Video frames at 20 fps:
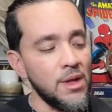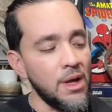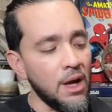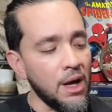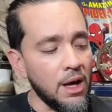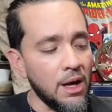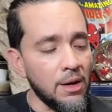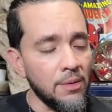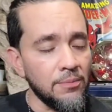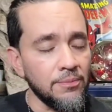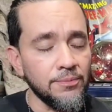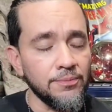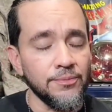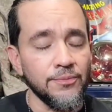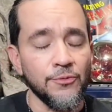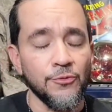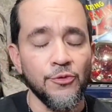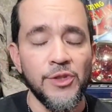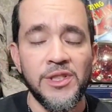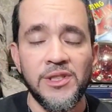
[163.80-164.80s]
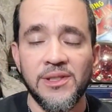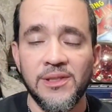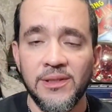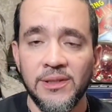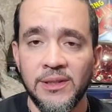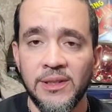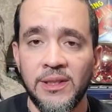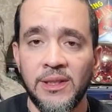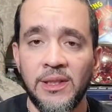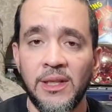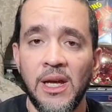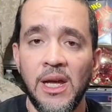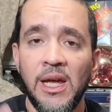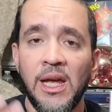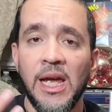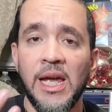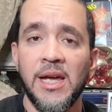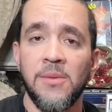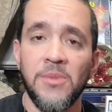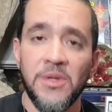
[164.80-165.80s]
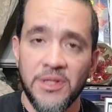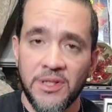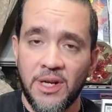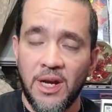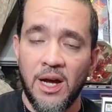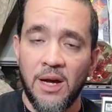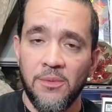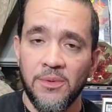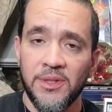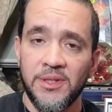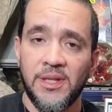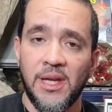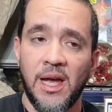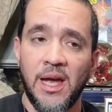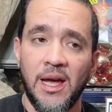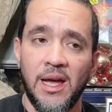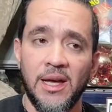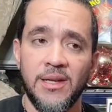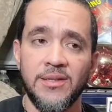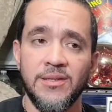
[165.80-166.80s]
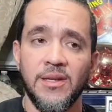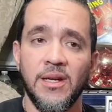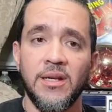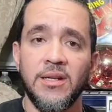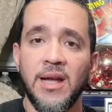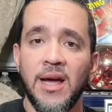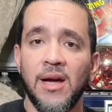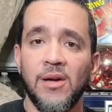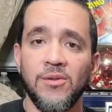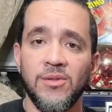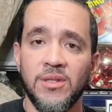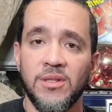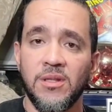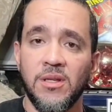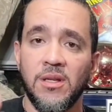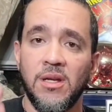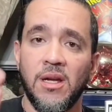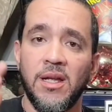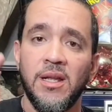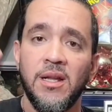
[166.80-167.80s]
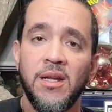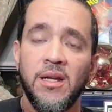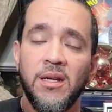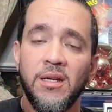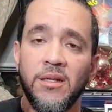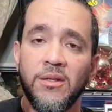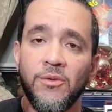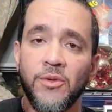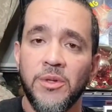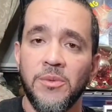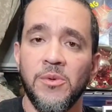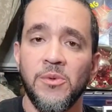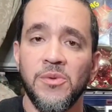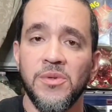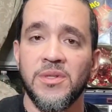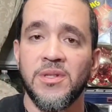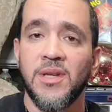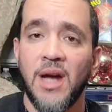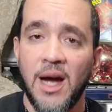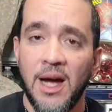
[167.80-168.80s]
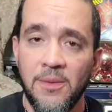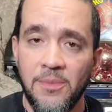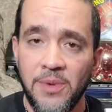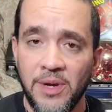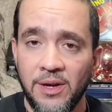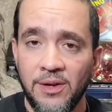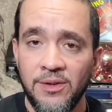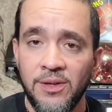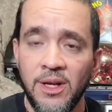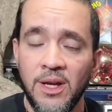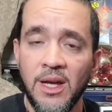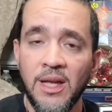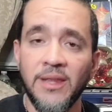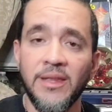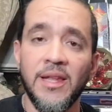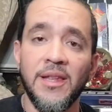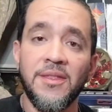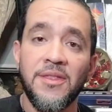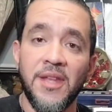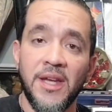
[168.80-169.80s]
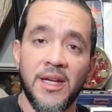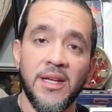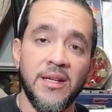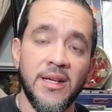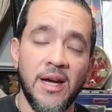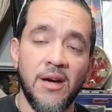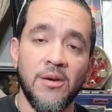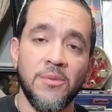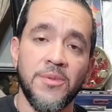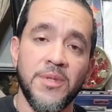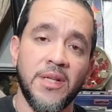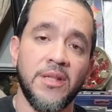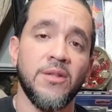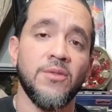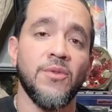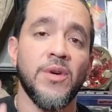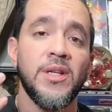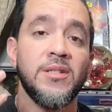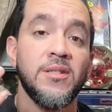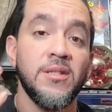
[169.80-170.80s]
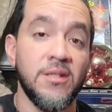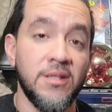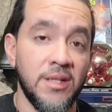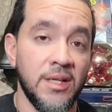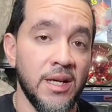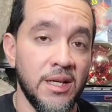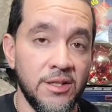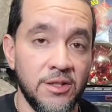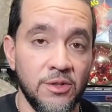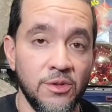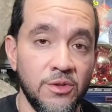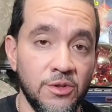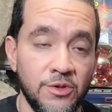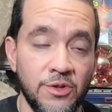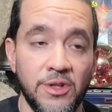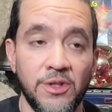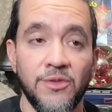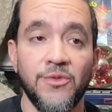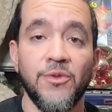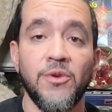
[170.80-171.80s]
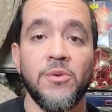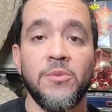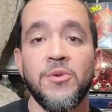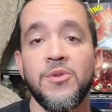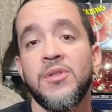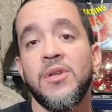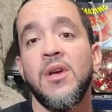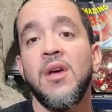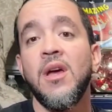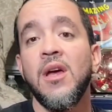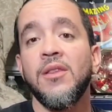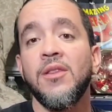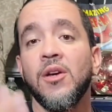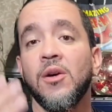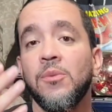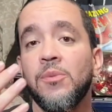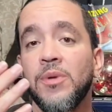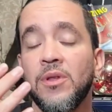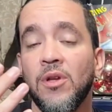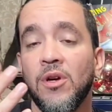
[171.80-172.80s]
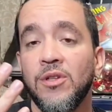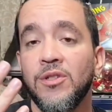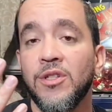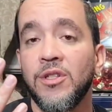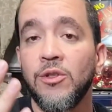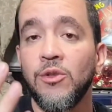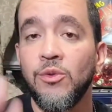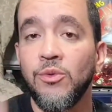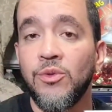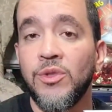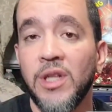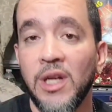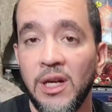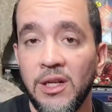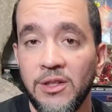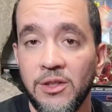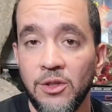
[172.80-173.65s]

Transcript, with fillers: Um, recently, Image Comics has announced an agreement with Skybound that they now obtain the rights to G.I. Joe and Transformers. They'll be launching new G.I.